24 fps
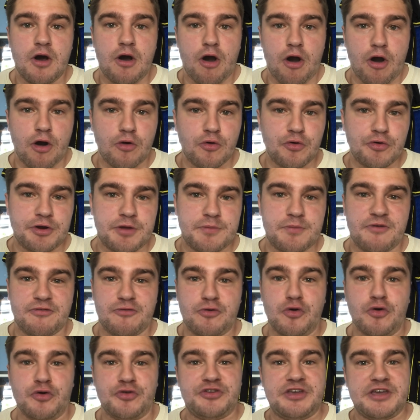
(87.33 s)
Oldham. Of
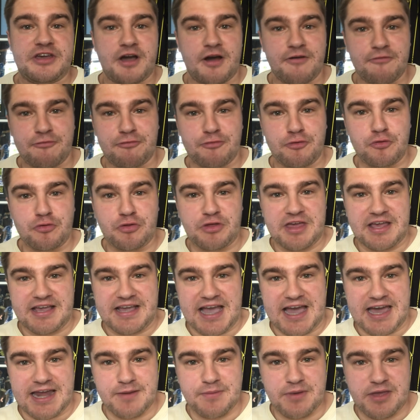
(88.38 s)
course, he come through the
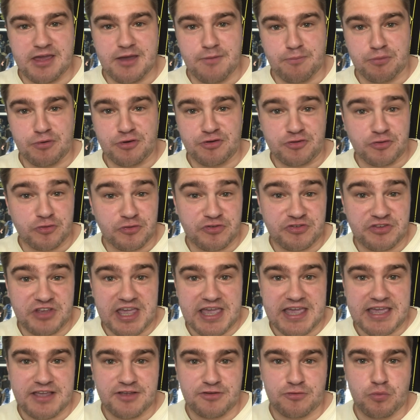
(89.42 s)
academy at Bristol
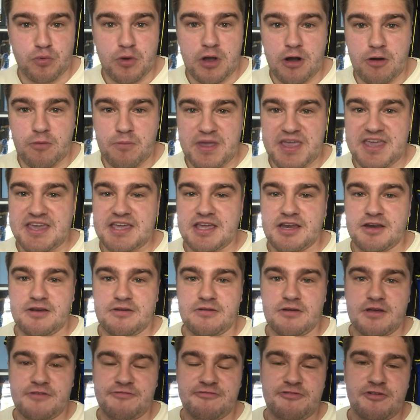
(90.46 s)
City as well,
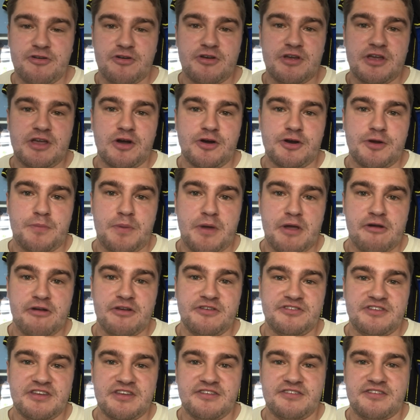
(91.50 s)
making 30-odd
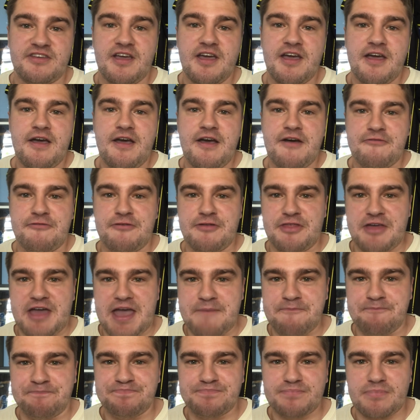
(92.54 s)
appearances for
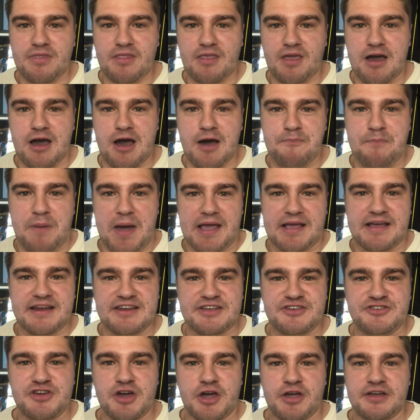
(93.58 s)
them back in
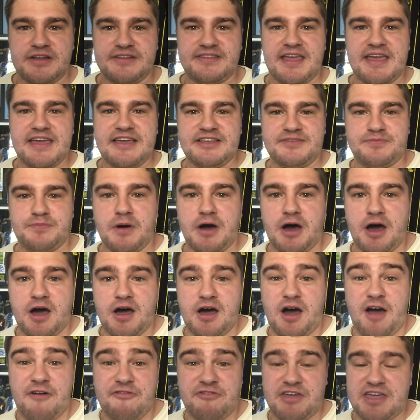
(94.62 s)
his younger days.
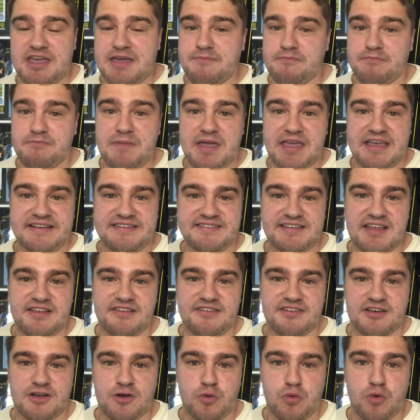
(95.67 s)
But I think it makes
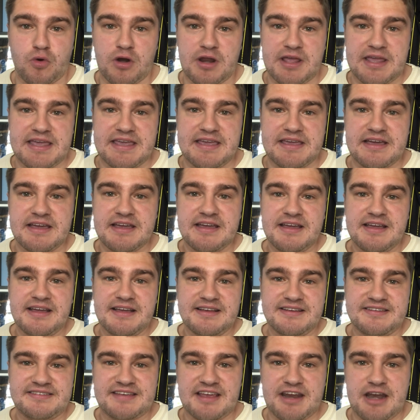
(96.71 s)
sense. A quality
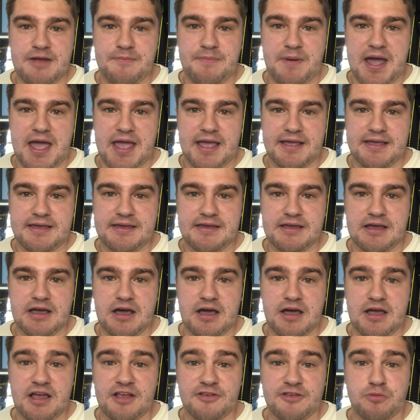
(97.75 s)
centre-back
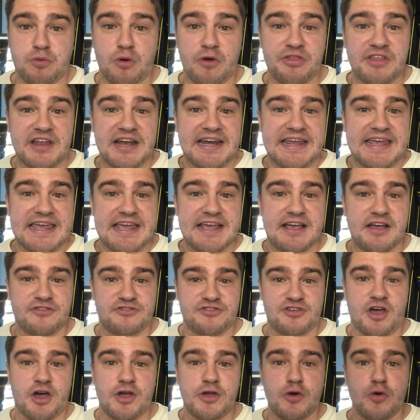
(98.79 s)
has won the league
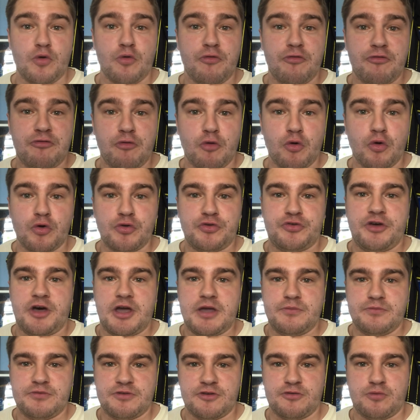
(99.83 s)
title four
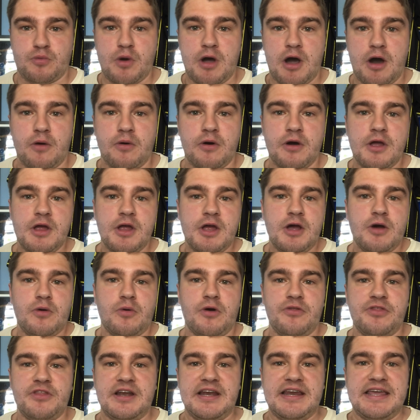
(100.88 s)
times as well.
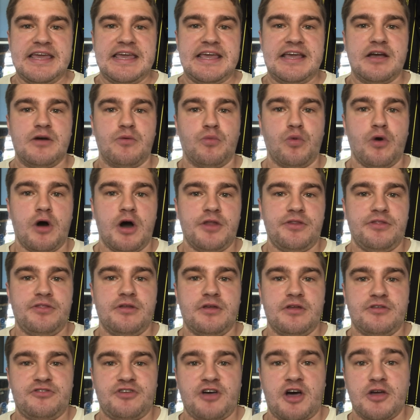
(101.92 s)
Won the League
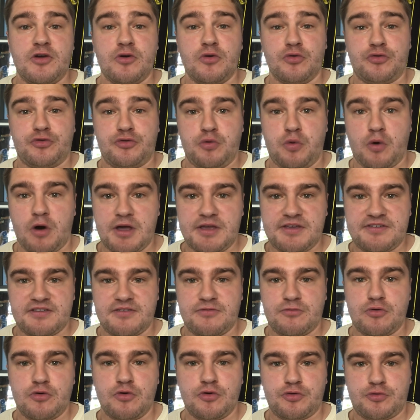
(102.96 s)
One title twice,
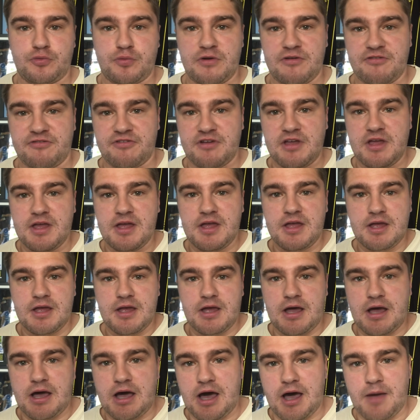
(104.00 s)
of course, with
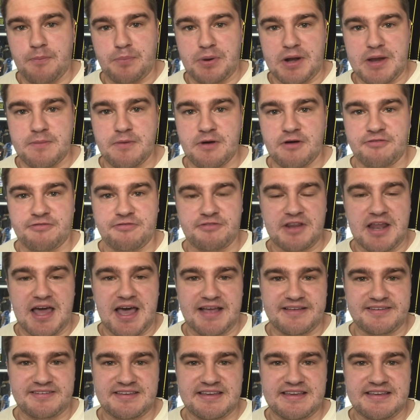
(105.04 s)
Plymouth
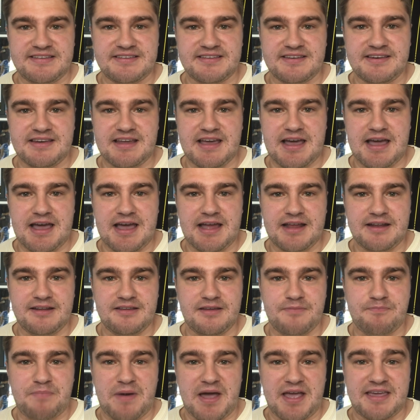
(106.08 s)
last season
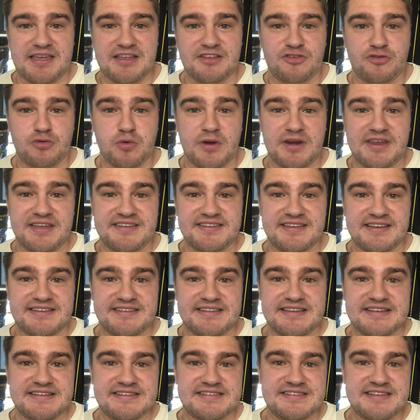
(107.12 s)
and back in
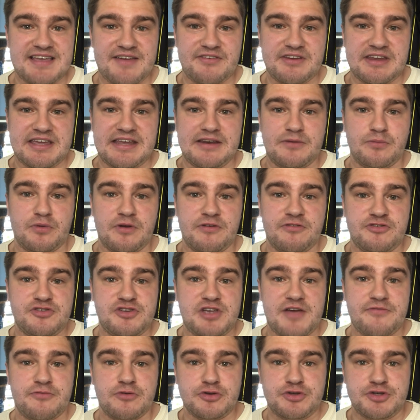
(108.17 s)
2016-17 with
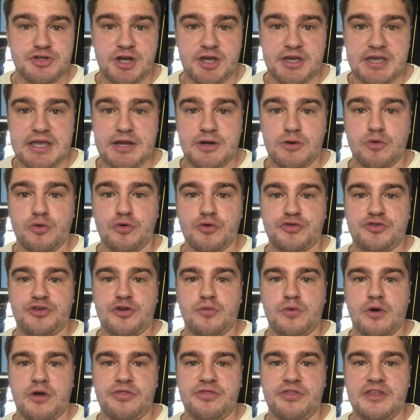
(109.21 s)
Sheffield United.
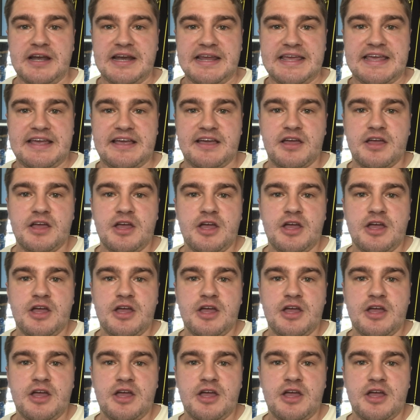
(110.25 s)
Also won the League